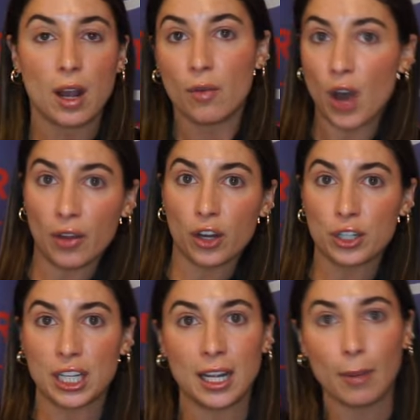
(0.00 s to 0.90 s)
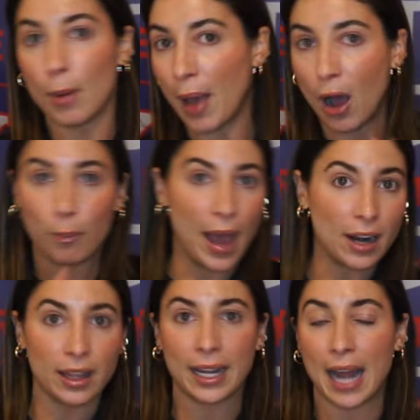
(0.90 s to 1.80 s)
the other team about
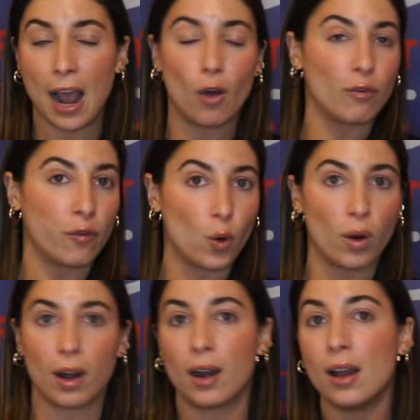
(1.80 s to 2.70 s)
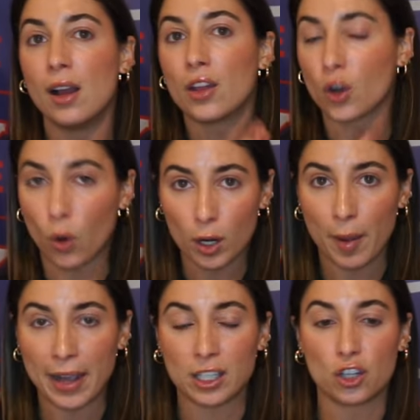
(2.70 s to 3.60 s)
battling it out for the
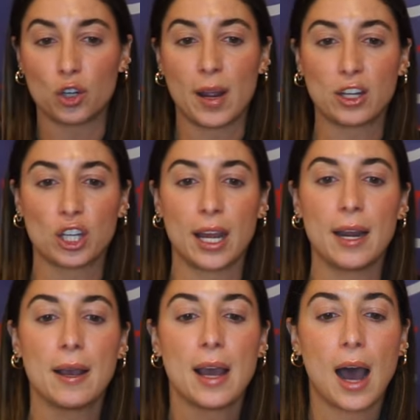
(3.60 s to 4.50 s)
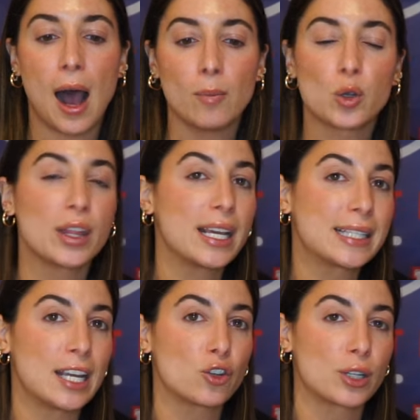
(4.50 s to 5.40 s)
quarterback situation. So I think it's
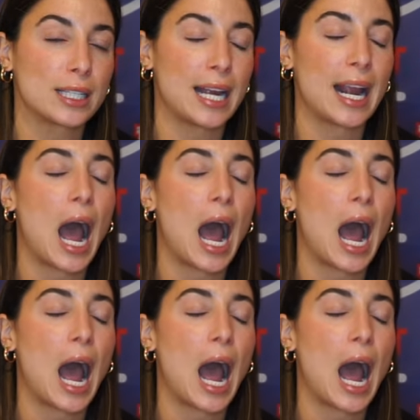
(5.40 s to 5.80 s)
interesting.